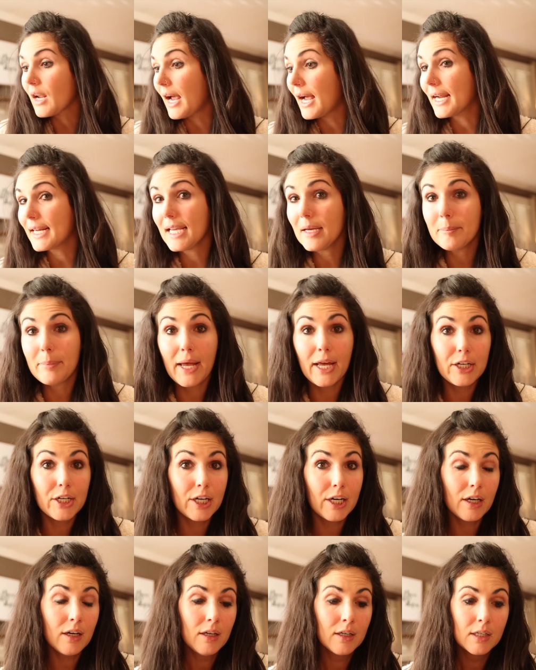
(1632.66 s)
I get
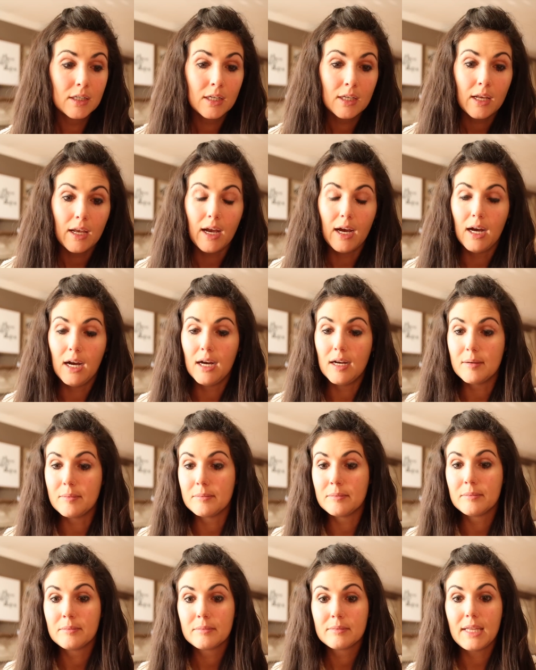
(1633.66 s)
better.
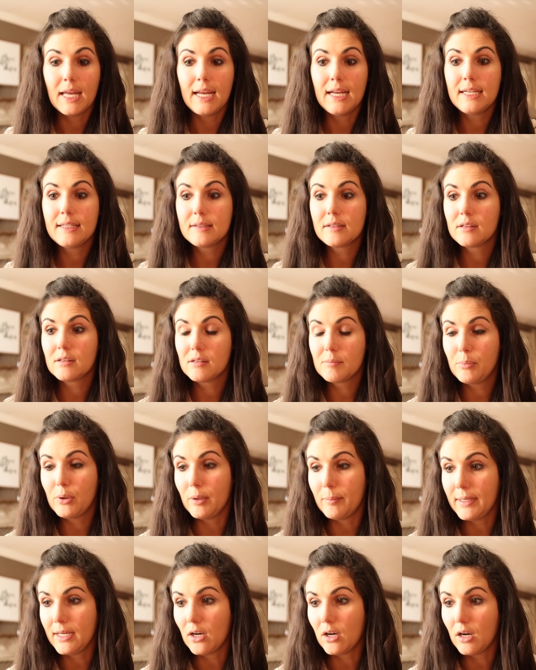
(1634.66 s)
They
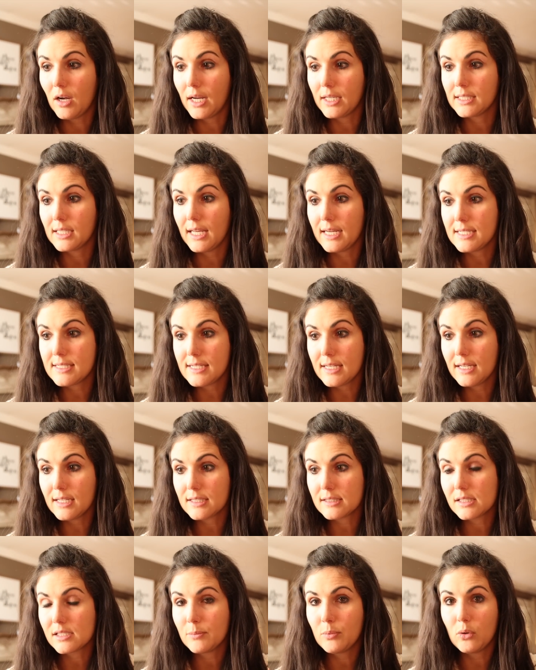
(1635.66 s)
put me on
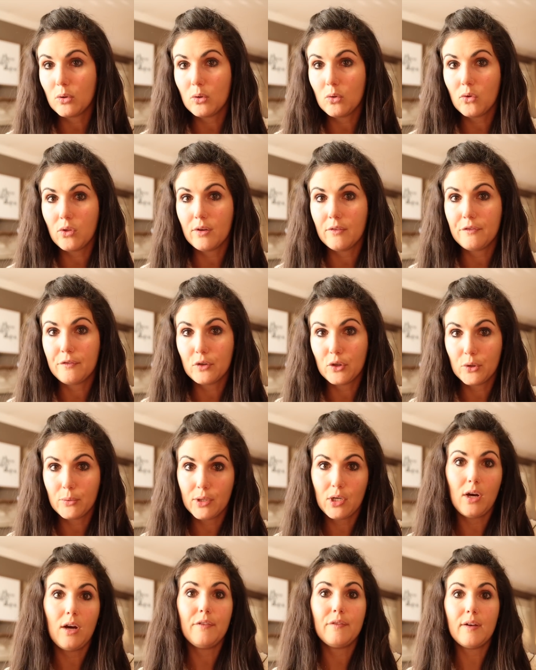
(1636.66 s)
Lasix to pull the
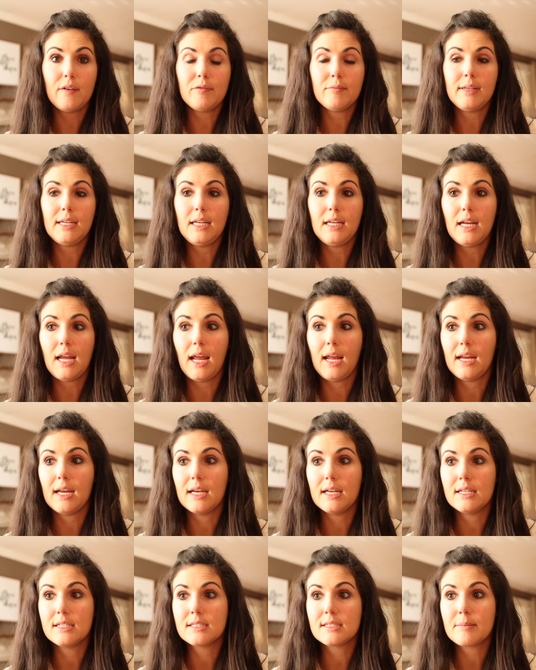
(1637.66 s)
fluid off of me,
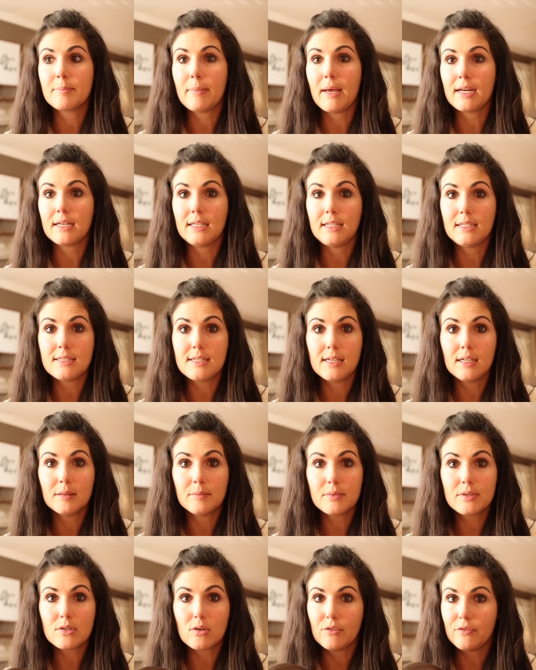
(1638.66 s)
and magnesium
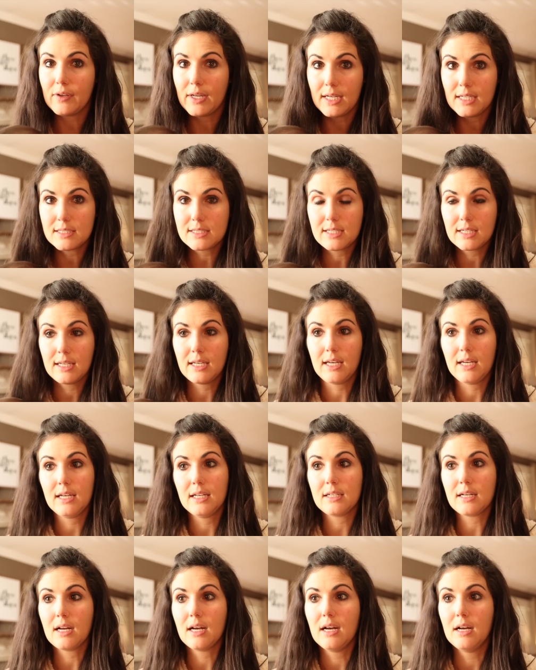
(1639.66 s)
sulfate to
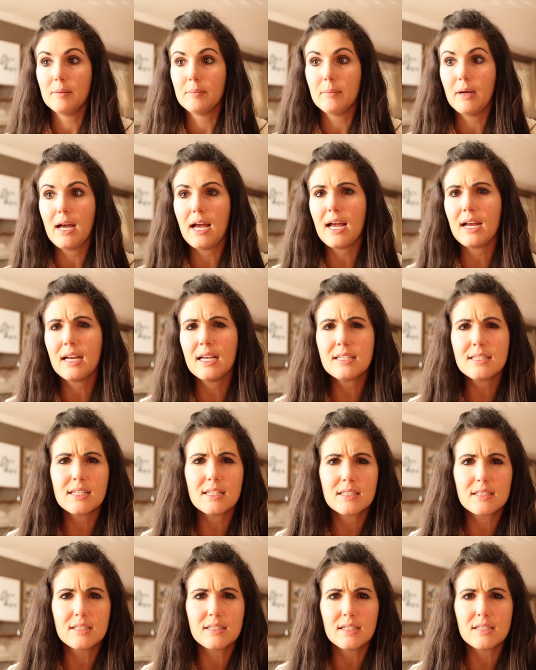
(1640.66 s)
get, I guess
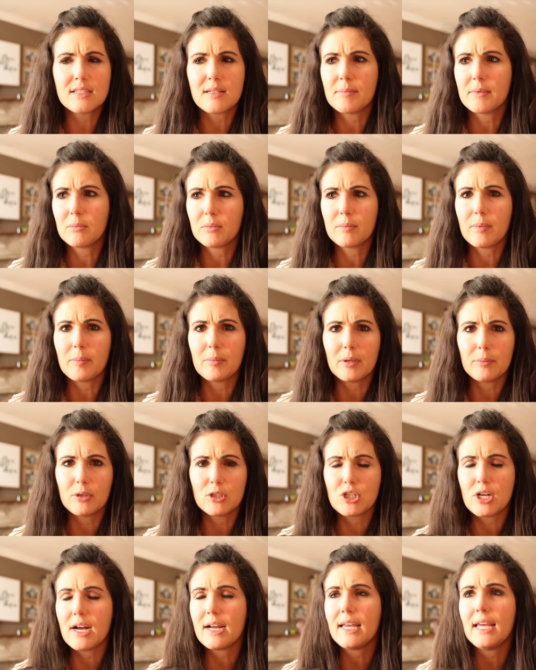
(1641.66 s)
that does something with my blood
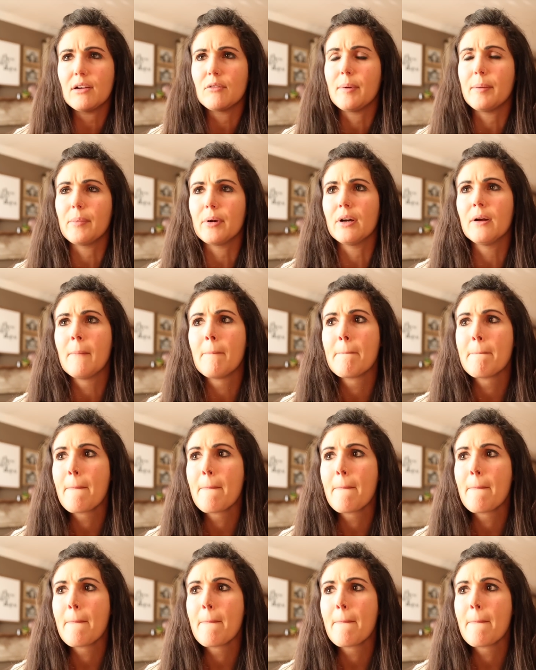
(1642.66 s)
pressure. I can't remember.